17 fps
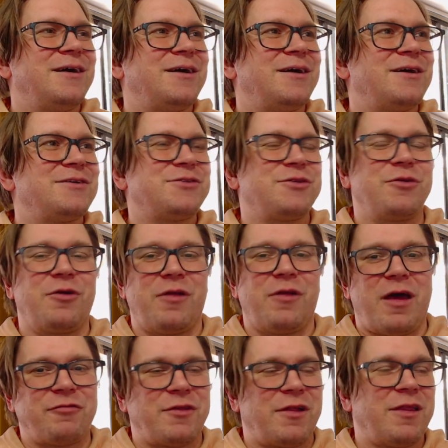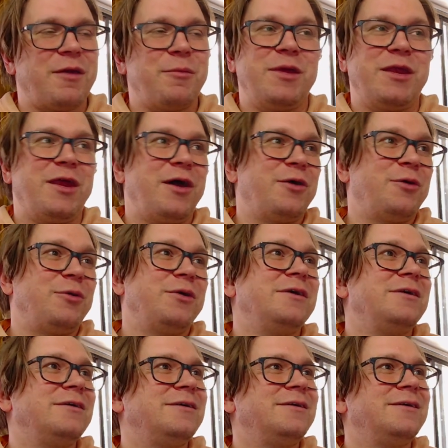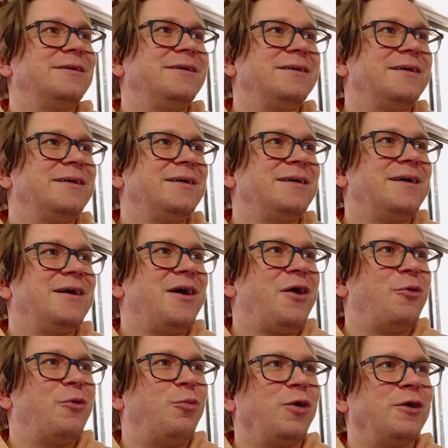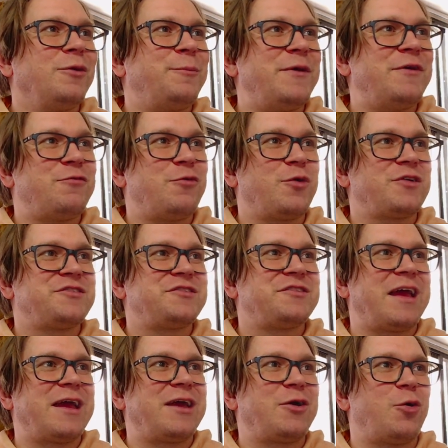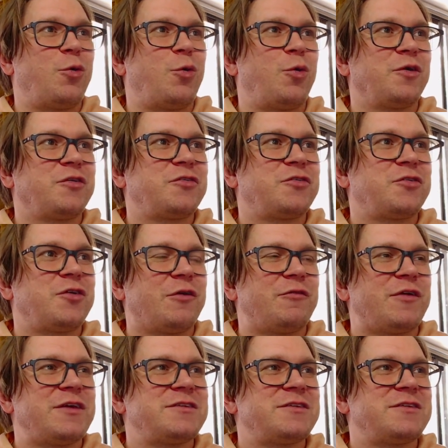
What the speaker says: So you'll have to let me know. Word before sync or service